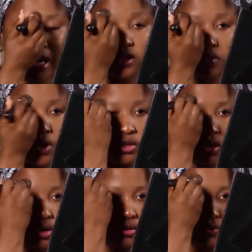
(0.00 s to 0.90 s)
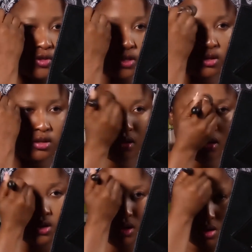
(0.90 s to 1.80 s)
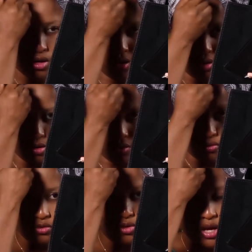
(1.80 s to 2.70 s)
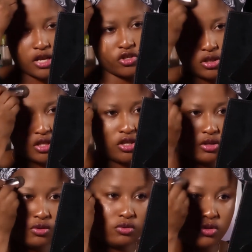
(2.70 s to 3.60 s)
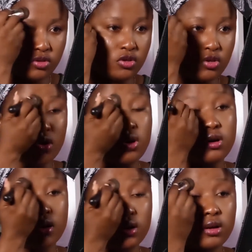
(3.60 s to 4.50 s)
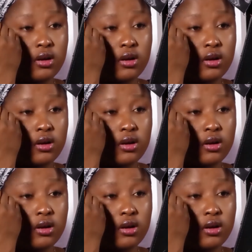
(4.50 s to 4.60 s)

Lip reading: like spots all over, you could actually use a